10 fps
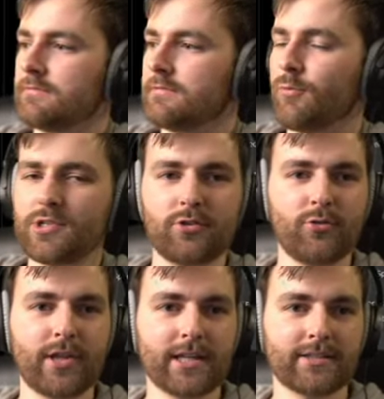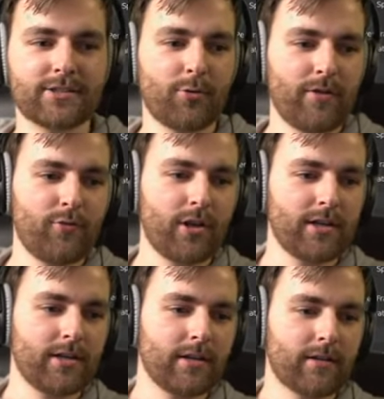We should do that. So if you
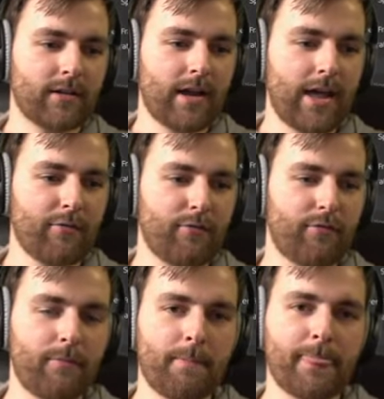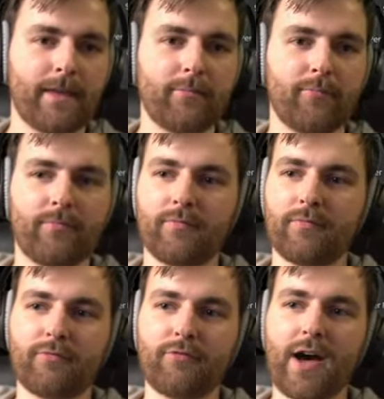can kind of
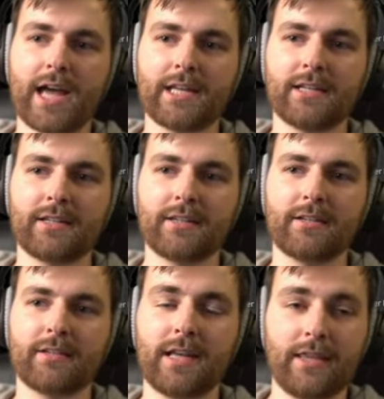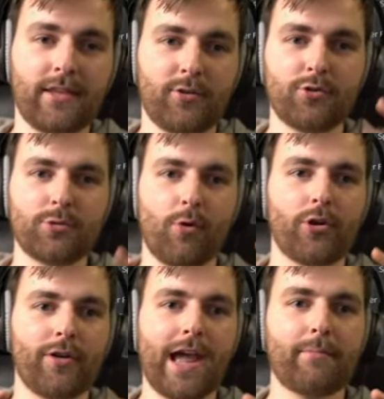find in the YouTube
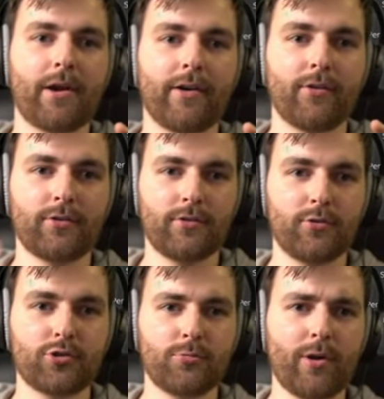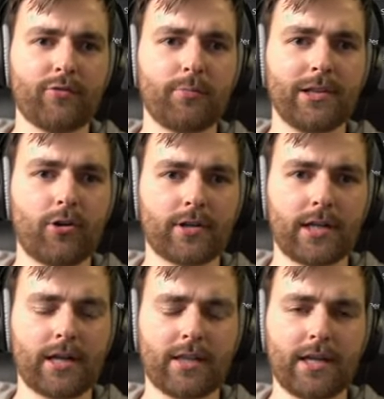audio library on YouTube, you have to be logged
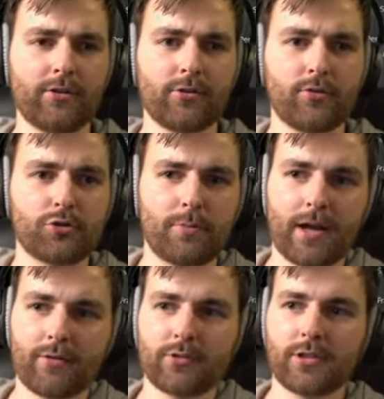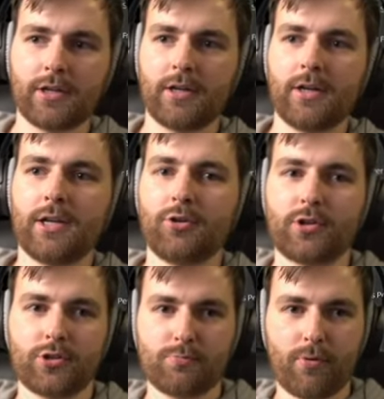in, I think, on your YouTube account. You can
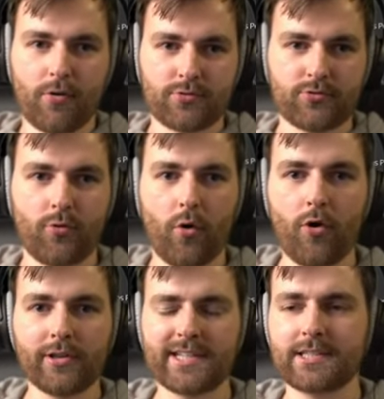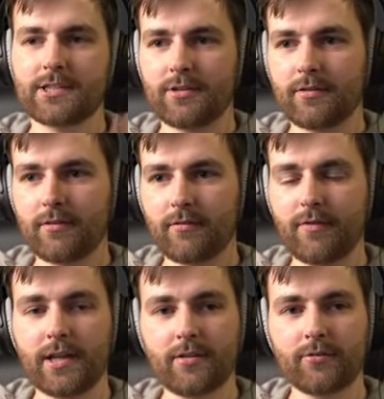just browse through all this uh,
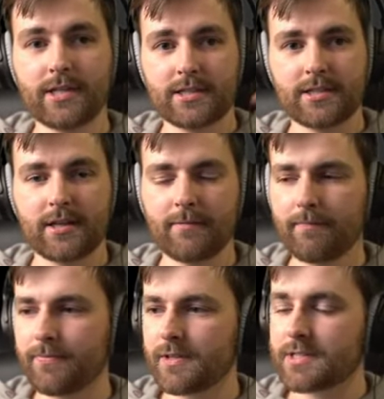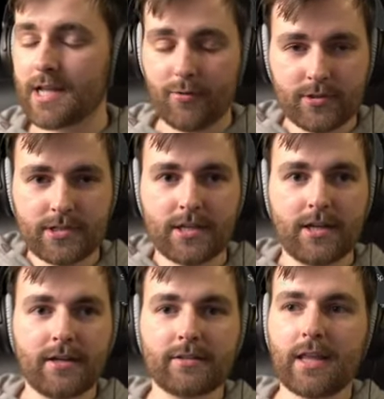video, these um, sounds
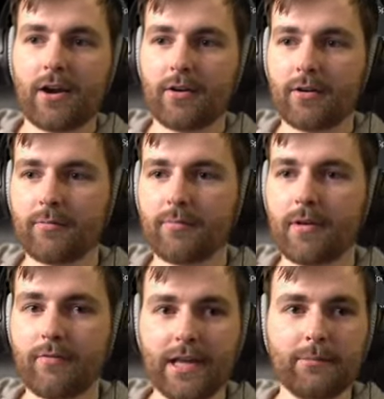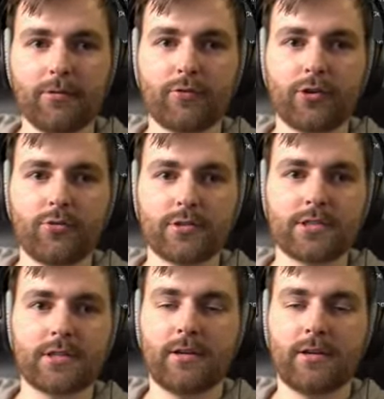that are available for use